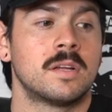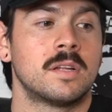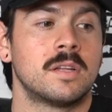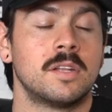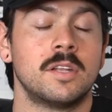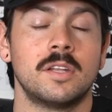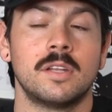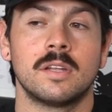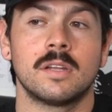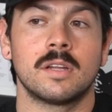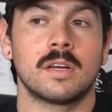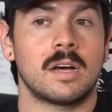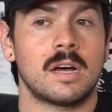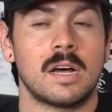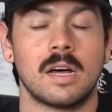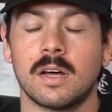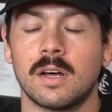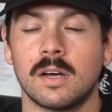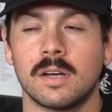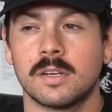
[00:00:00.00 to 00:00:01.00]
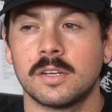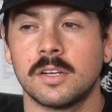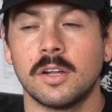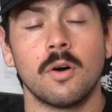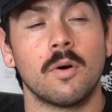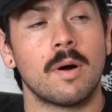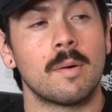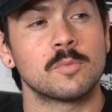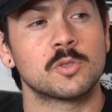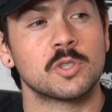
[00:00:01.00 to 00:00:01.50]

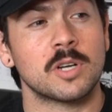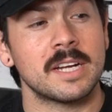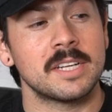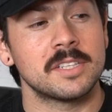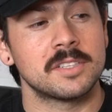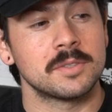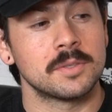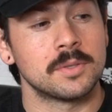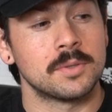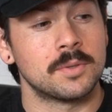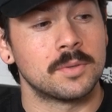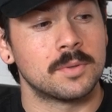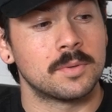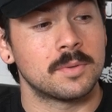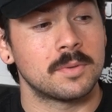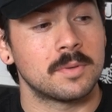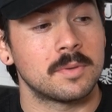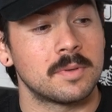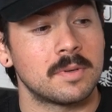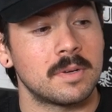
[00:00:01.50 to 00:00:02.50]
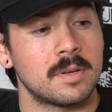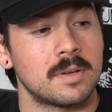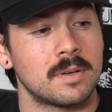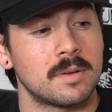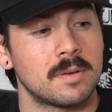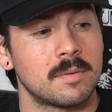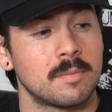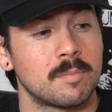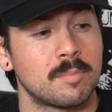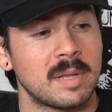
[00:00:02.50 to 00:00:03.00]
No, I'm trying to
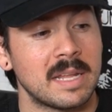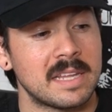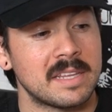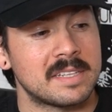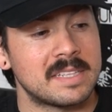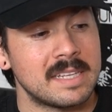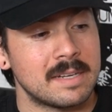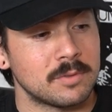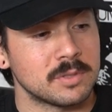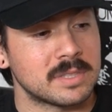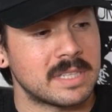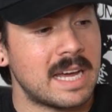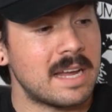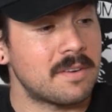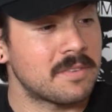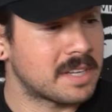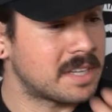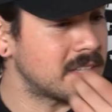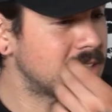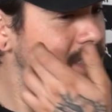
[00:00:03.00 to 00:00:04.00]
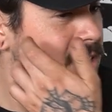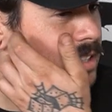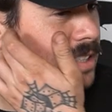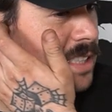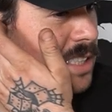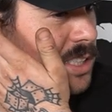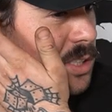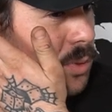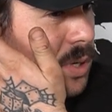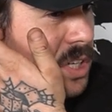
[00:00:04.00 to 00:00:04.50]
play the devil's advocate in this
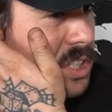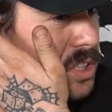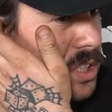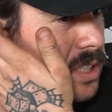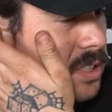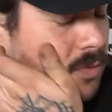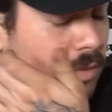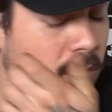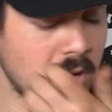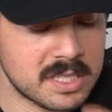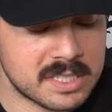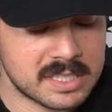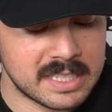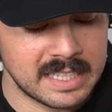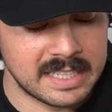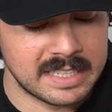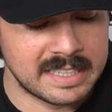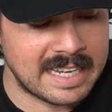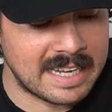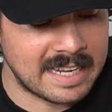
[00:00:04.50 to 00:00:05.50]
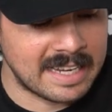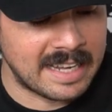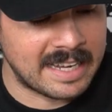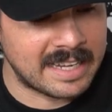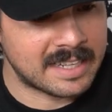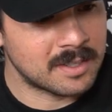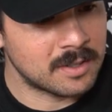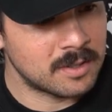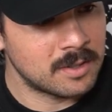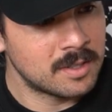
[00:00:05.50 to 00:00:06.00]
situation as far as saying that,
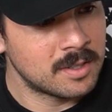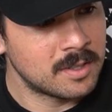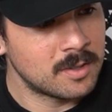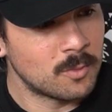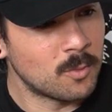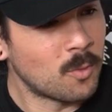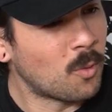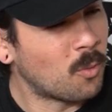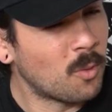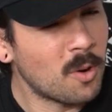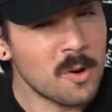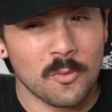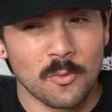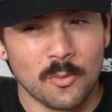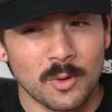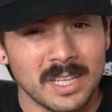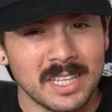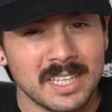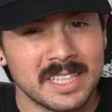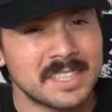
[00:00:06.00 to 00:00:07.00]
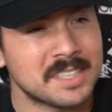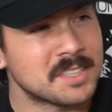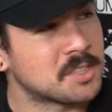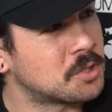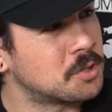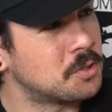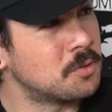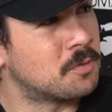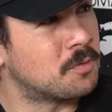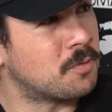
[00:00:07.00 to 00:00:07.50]
like, well, what really is
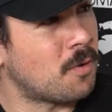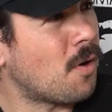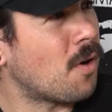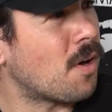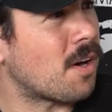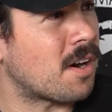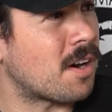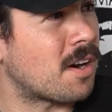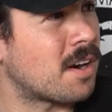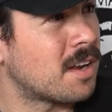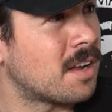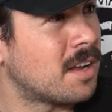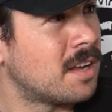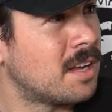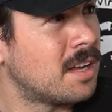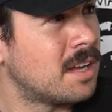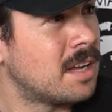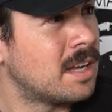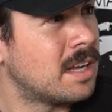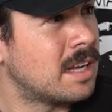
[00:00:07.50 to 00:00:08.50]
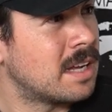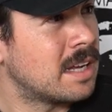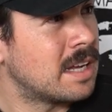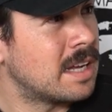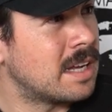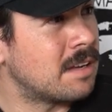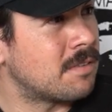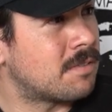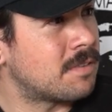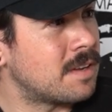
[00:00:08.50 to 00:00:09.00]
too far?
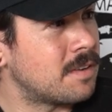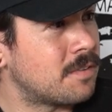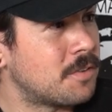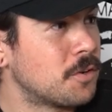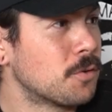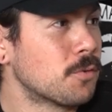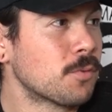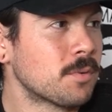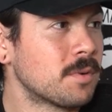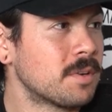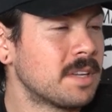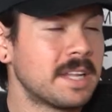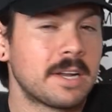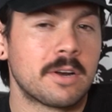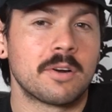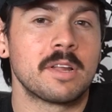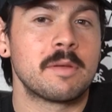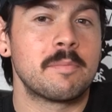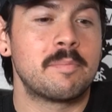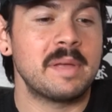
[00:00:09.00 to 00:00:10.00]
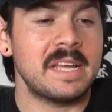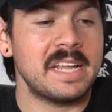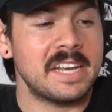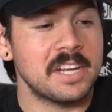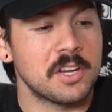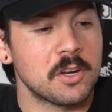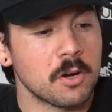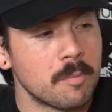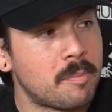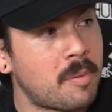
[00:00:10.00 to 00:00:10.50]
If you're literally
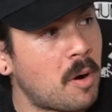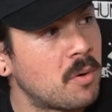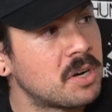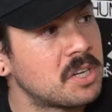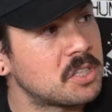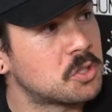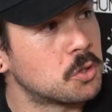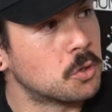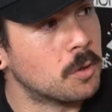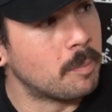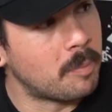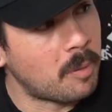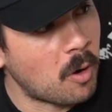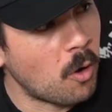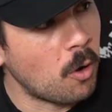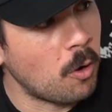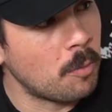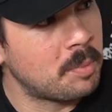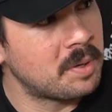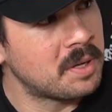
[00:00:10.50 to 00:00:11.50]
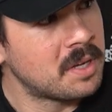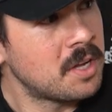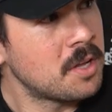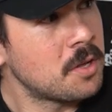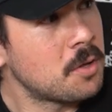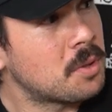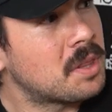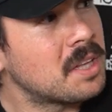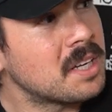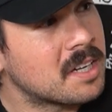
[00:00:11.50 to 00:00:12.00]
beating your opponent to a pulp,
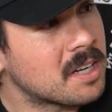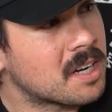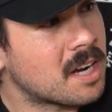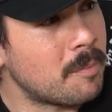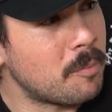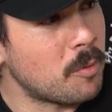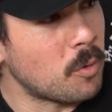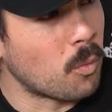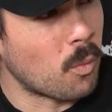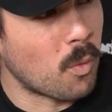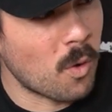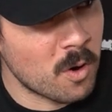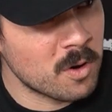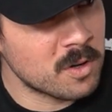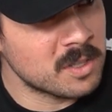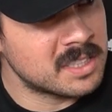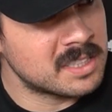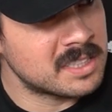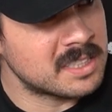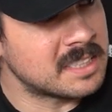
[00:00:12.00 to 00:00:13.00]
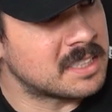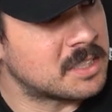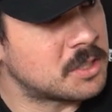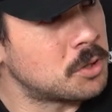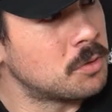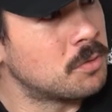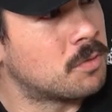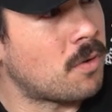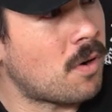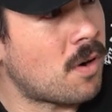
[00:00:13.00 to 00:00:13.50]
you think a couple words is
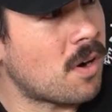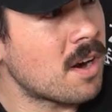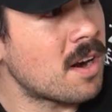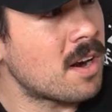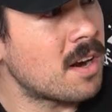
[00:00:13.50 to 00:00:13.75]
too far?